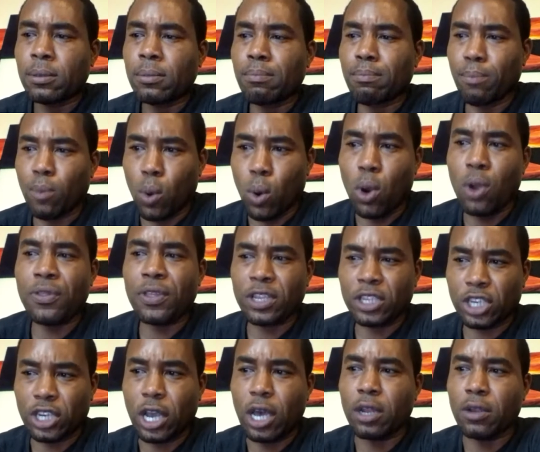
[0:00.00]
more than
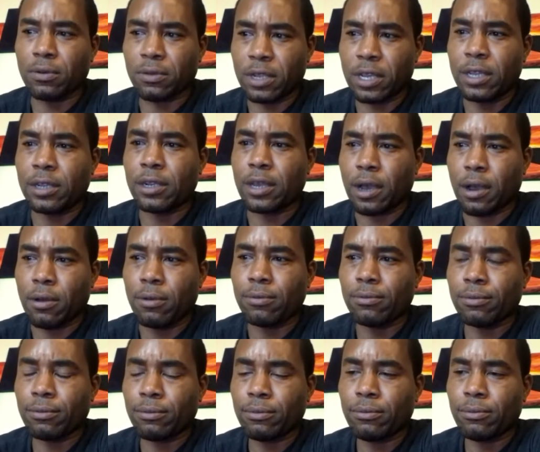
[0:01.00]
Charlo did.
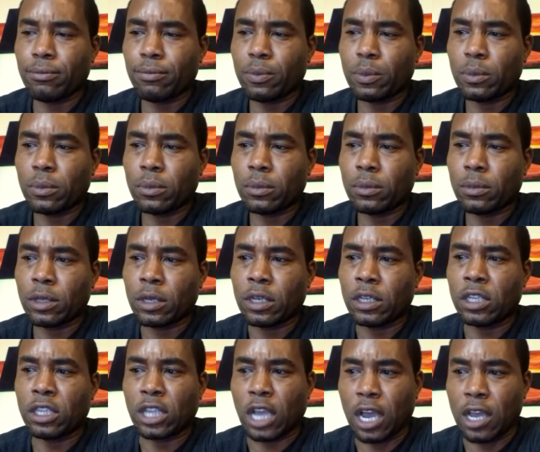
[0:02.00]

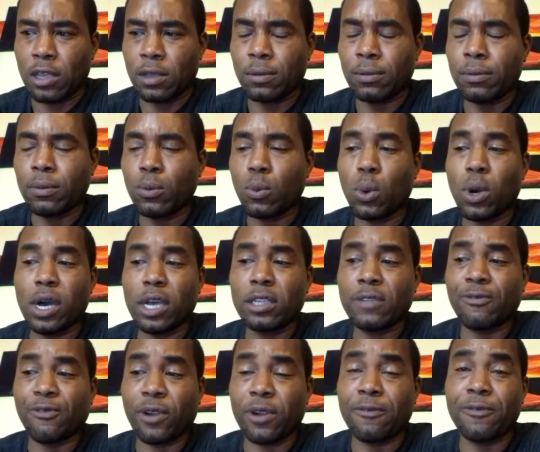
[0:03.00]
Castano
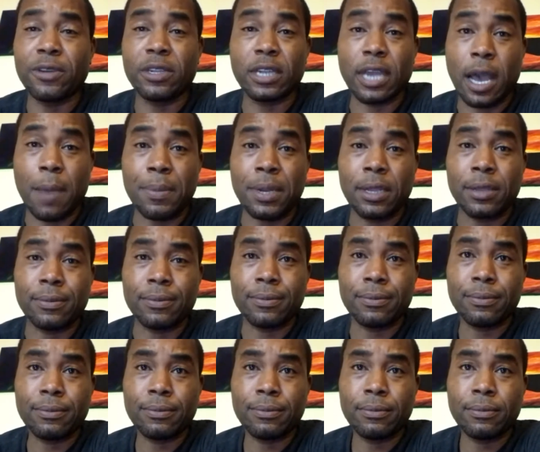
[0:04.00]
was front foot dominant,
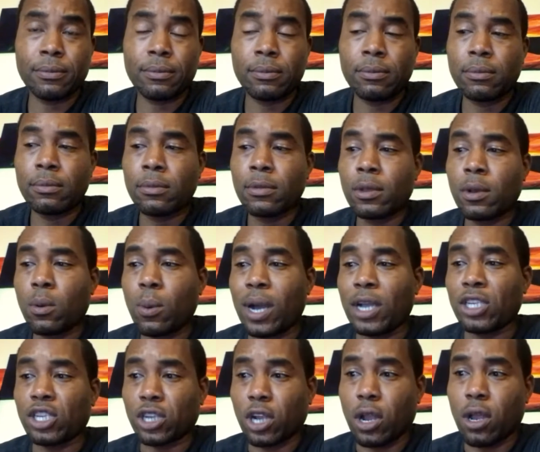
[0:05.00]

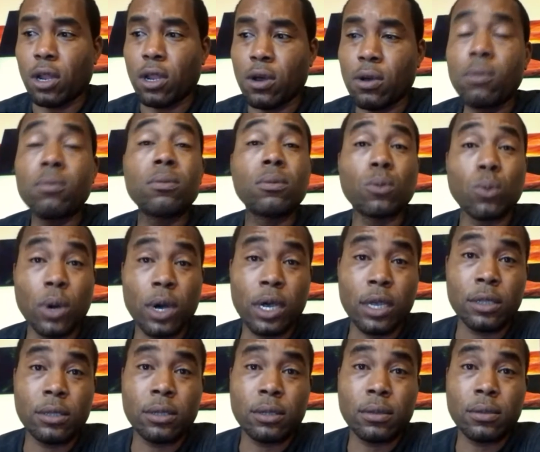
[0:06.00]
while Charlo
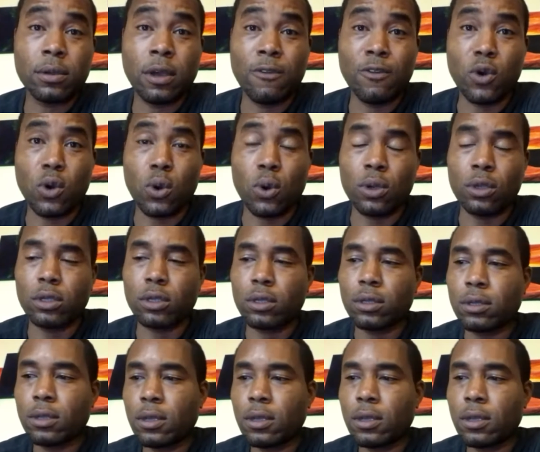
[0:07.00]
was, of course,